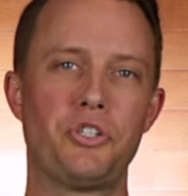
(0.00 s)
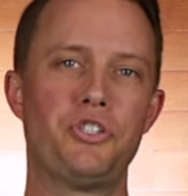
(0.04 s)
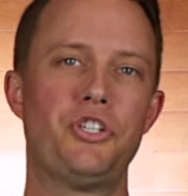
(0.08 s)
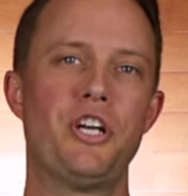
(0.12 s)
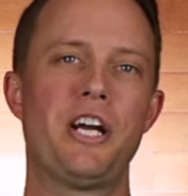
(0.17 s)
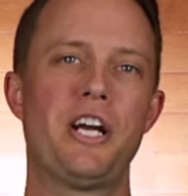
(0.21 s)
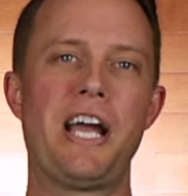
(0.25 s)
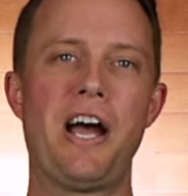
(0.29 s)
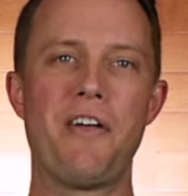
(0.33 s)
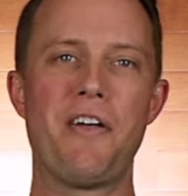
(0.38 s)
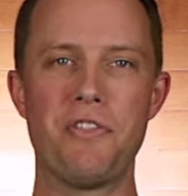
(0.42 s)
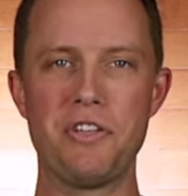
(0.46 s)
to
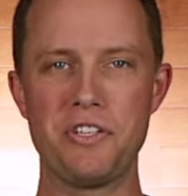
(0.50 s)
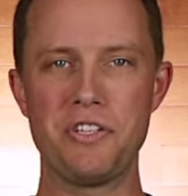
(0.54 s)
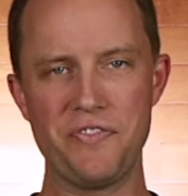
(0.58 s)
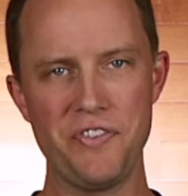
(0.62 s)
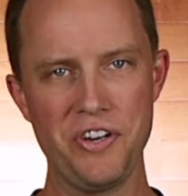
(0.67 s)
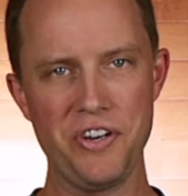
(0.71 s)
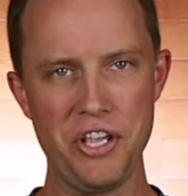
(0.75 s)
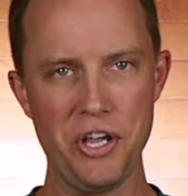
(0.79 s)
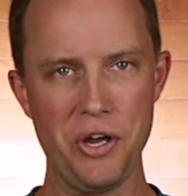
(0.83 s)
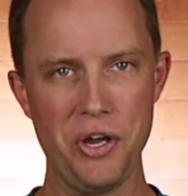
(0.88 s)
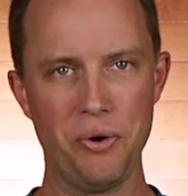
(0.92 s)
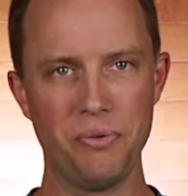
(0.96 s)
check out this
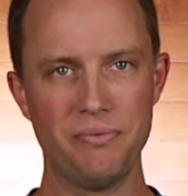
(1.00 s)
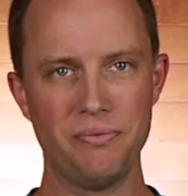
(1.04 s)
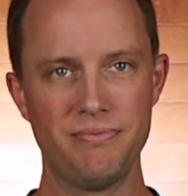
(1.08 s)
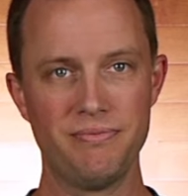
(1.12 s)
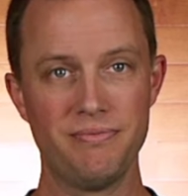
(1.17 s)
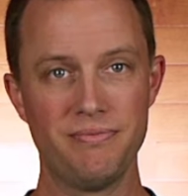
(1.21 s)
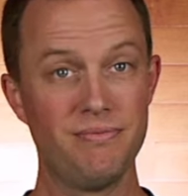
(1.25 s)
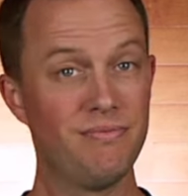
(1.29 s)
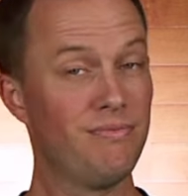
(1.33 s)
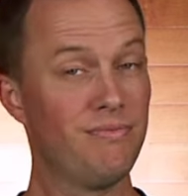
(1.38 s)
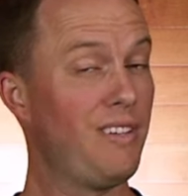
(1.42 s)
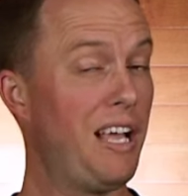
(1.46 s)
video.
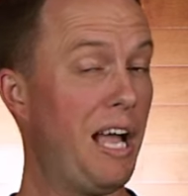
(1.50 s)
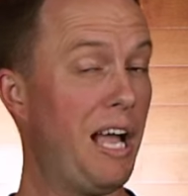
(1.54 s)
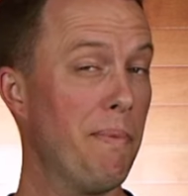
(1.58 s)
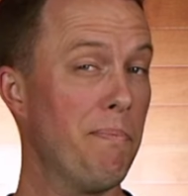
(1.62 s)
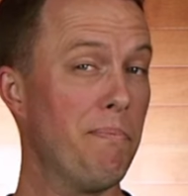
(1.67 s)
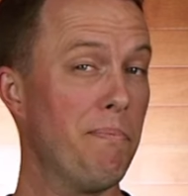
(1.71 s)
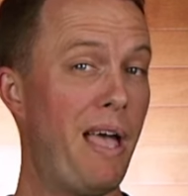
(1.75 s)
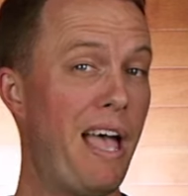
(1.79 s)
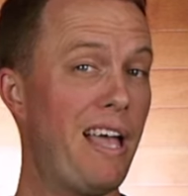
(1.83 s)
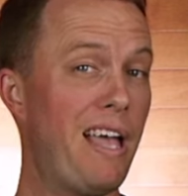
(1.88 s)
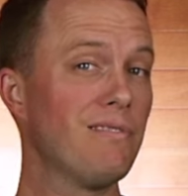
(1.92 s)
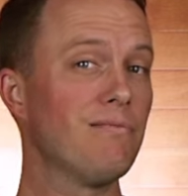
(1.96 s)

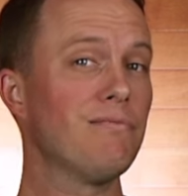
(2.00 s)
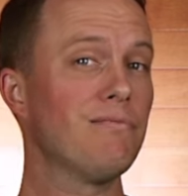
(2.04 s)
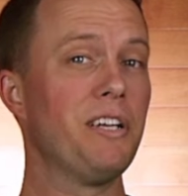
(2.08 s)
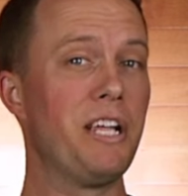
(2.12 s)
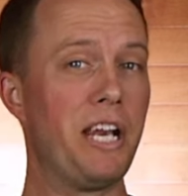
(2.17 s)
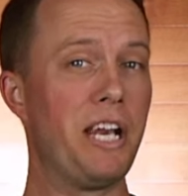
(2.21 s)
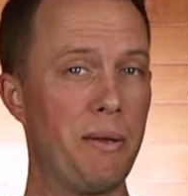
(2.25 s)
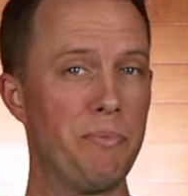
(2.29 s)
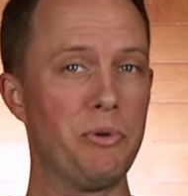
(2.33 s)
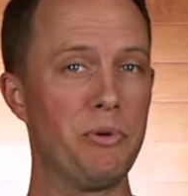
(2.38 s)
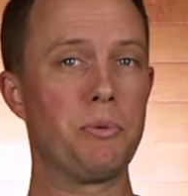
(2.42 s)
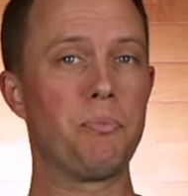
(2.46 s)
I'm Matt,
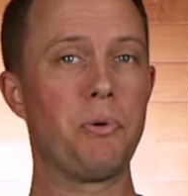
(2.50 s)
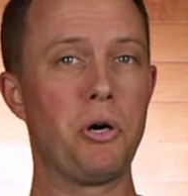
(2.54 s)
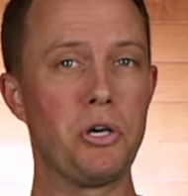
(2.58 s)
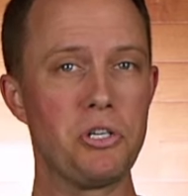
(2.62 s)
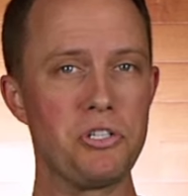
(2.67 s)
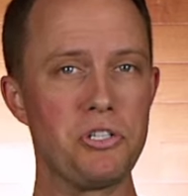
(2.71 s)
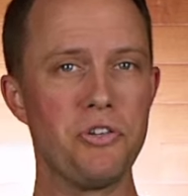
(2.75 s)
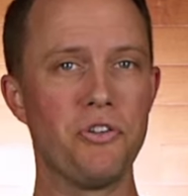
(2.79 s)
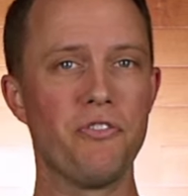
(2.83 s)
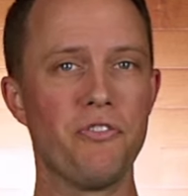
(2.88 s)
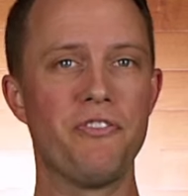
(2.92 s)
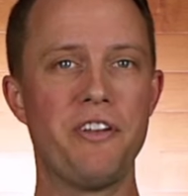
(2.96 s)
and I'm your
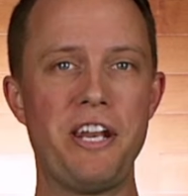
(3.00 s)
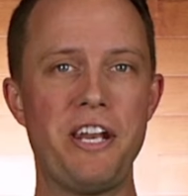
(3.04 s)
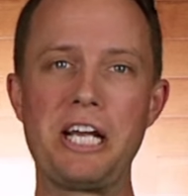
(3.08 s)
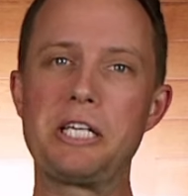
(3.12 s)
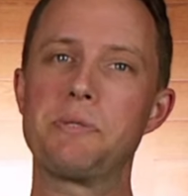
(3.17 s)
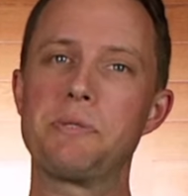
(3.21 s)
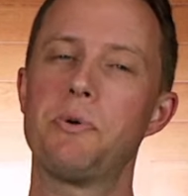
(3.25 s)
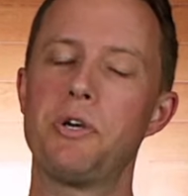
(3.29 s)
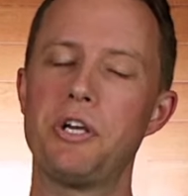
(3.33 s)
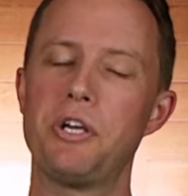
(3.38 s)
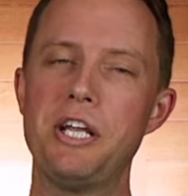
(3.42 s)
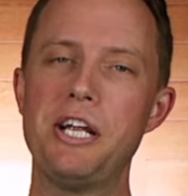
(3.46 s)
personal fit
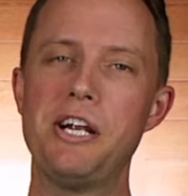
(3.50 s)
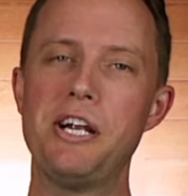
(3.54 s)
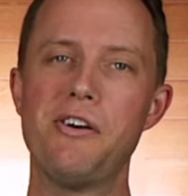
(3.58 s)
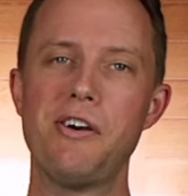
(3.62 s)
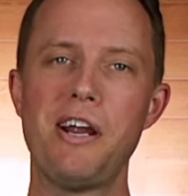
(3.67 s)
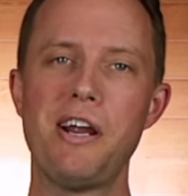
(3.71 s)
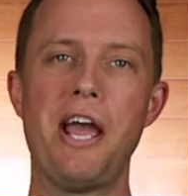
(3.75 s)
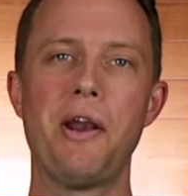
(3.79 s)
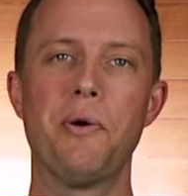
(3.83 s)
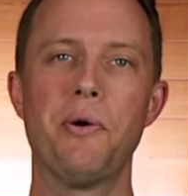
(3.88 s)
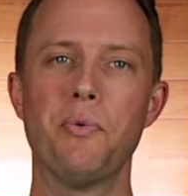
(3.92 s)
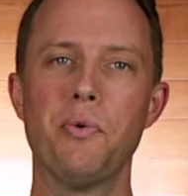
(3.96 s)
expert
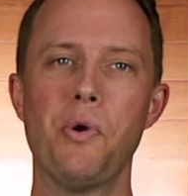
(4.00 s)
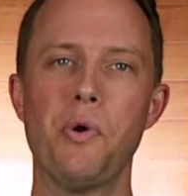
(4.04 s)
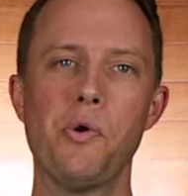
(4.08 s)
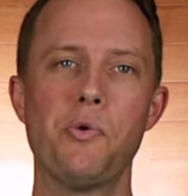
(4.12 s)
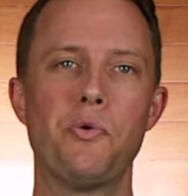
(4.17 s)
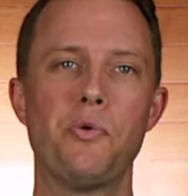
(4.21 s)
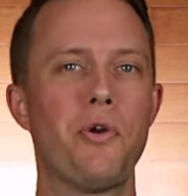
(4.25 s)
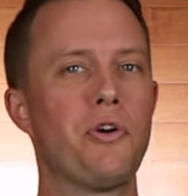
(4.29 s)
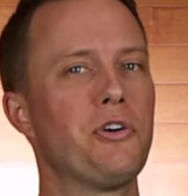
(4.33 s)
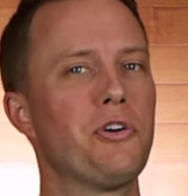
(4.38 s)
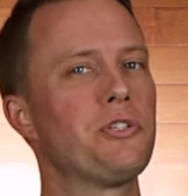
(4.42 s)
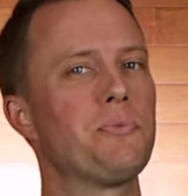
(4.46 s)
here at
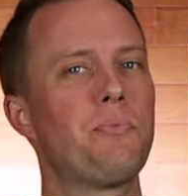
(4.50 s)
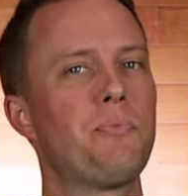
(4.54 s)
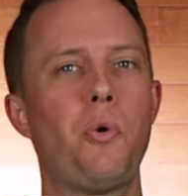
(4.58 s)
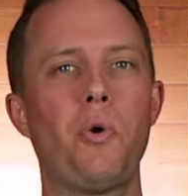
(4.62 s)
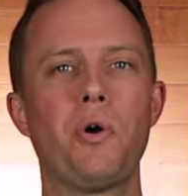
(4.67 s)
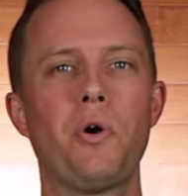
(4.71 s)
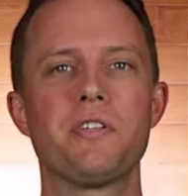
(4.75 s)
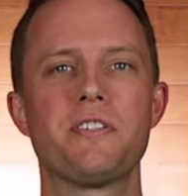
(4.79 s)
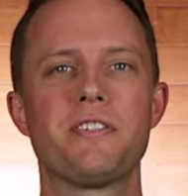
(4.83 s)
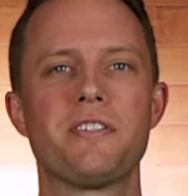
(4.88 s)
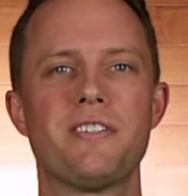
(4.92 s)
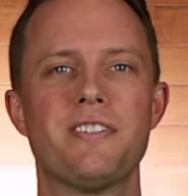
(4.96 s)
Roadrunner
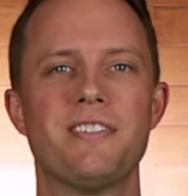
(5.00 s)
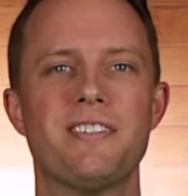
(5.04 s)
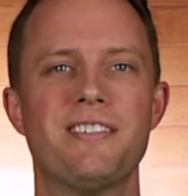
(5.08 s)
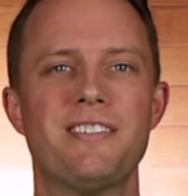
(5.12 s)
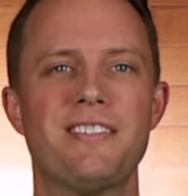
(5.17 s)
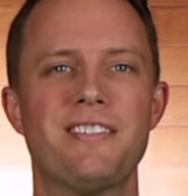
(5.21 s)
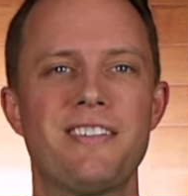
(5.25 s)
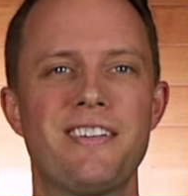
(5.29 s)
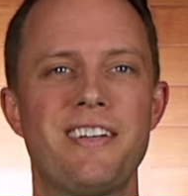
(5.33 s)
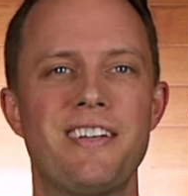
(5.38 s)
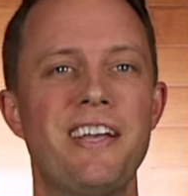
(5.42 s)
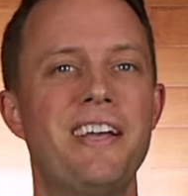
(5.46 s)
Sports.
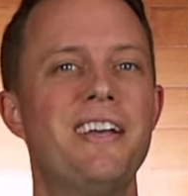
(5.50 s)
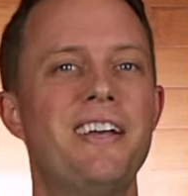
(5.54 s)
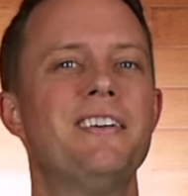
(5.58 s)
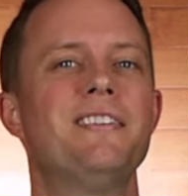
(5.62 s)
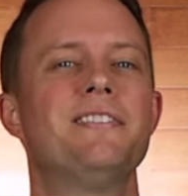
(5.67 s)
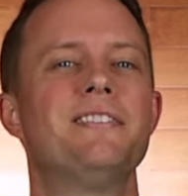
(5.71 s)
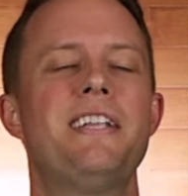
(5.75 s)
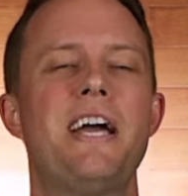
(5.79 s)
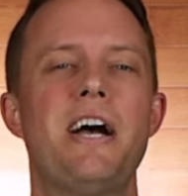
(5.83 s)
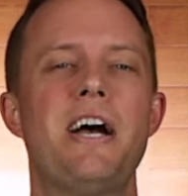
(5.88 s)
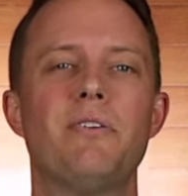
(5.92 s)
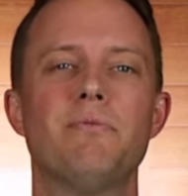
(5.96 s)

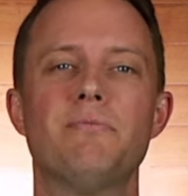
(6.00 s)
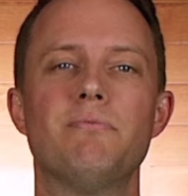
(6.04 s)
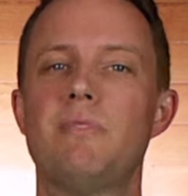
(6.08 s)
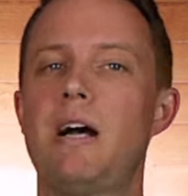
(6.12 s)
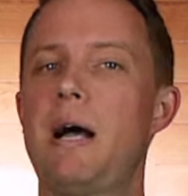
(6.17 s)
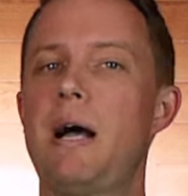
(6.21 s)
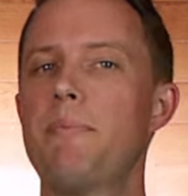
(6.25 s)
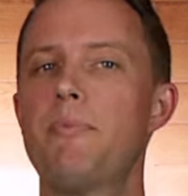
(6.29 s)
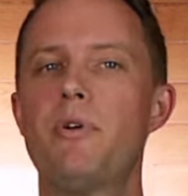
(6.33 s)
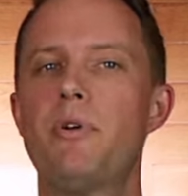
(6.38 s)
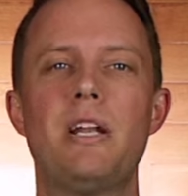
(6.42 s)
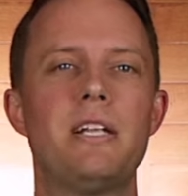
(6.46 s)
Now,
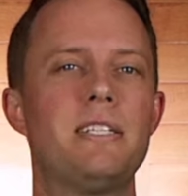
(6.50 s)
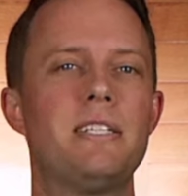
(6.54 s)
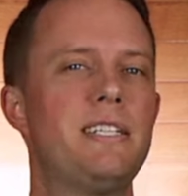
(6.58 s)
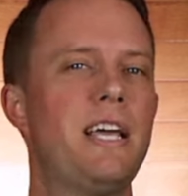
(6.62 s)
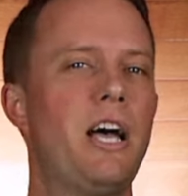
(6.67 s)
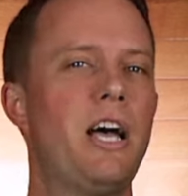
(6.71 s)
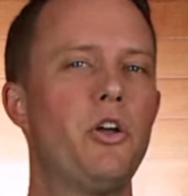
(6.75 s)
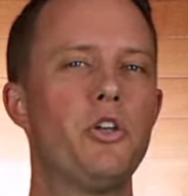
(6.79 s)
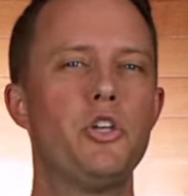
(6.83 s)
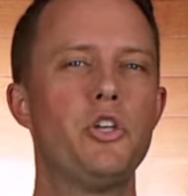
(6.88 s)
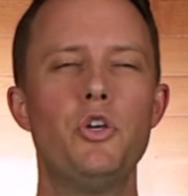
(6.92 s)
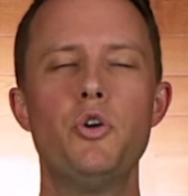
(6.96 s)
I'm going to
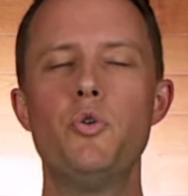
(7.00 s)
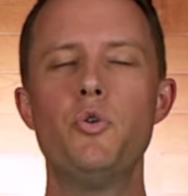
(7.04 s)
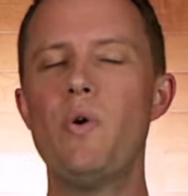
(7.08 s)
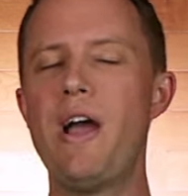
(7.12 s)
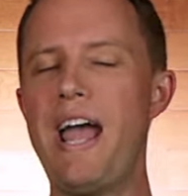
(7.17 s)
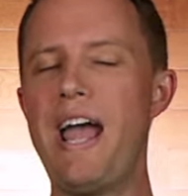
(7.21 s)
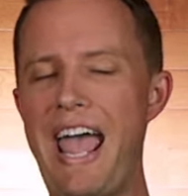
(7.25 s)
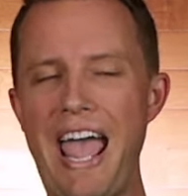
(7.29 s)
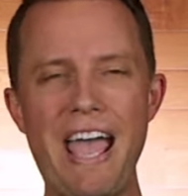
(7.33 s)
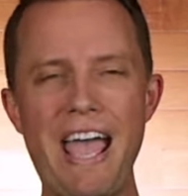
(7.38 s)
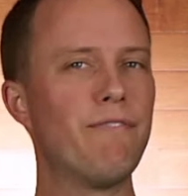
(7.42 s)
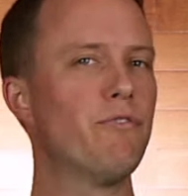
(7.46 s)
tell
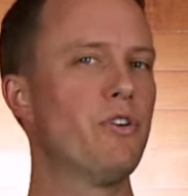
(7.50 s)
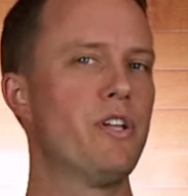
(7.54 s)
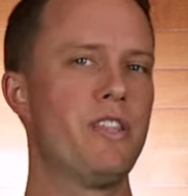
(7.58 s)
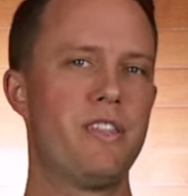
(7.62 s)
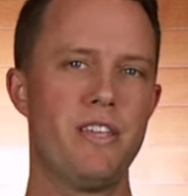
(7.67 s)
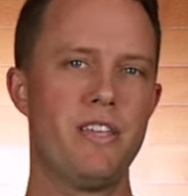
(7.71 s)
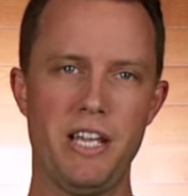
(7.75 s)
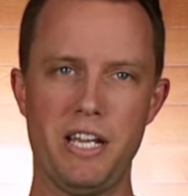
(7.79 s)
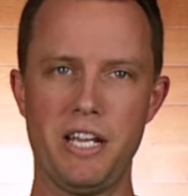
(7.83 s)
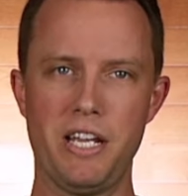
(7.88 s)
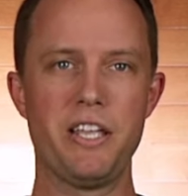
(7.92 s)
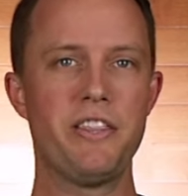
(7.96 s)
you
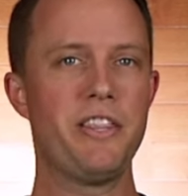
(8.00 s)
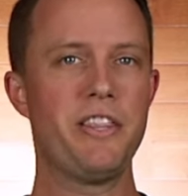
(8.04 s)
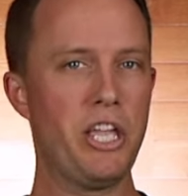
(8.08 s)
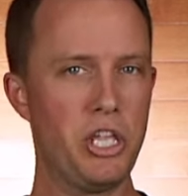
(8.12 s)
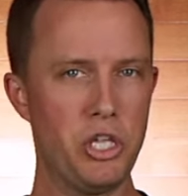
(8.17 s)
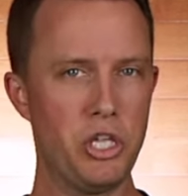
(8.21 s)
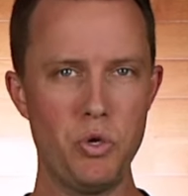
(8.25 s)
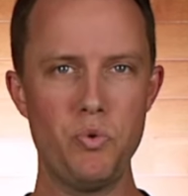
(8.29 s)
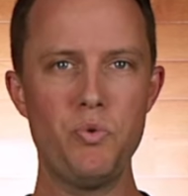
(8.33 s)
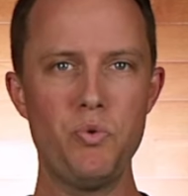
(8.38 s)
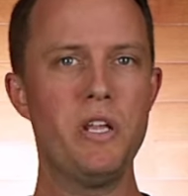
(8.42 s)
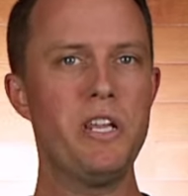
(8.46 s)
everything that
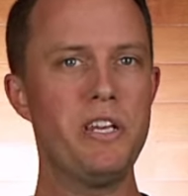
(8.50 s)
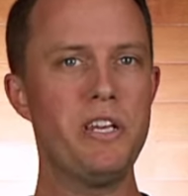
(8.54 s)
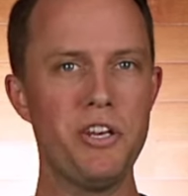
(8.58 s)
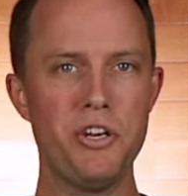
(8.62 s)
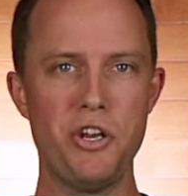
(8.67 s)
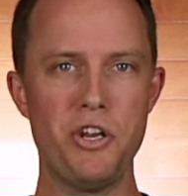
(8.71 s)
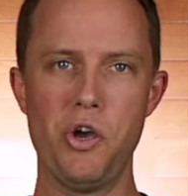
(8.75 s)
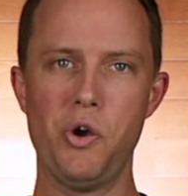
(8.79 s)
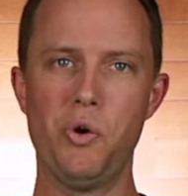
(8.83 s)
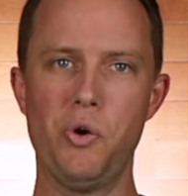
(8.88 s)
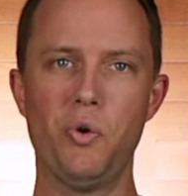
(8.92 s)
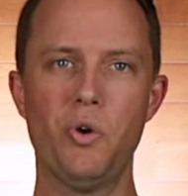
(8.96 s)
you need to
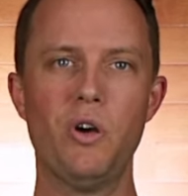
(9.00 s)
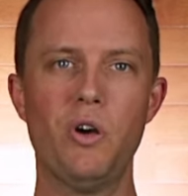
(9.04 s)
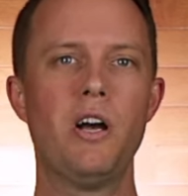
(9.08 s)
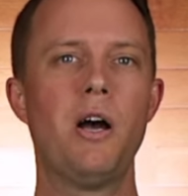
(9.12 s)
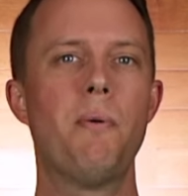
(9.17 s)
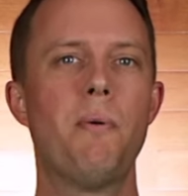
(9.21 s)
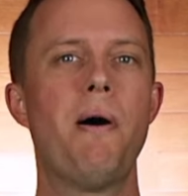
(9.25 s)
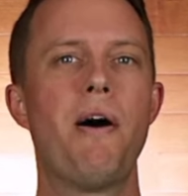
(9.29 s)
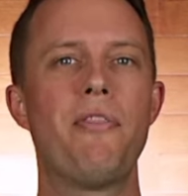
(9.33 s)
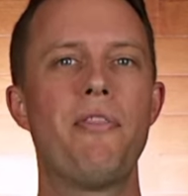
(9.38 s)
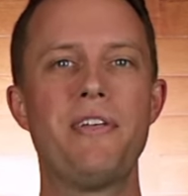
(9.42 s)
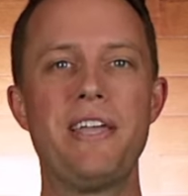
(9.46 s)
know
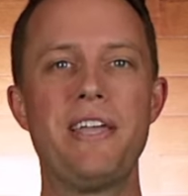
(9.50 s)
about